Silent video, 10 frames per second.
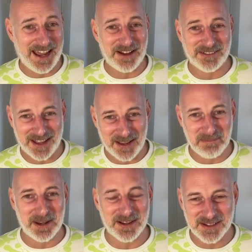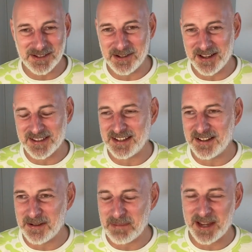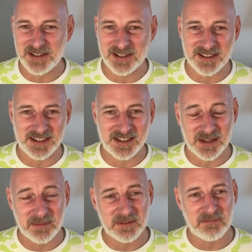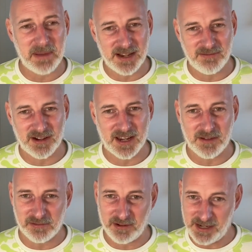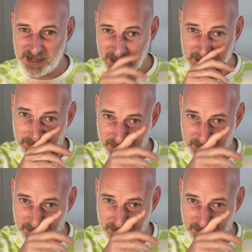how that applies to us and our patients in terms of pain recovery, the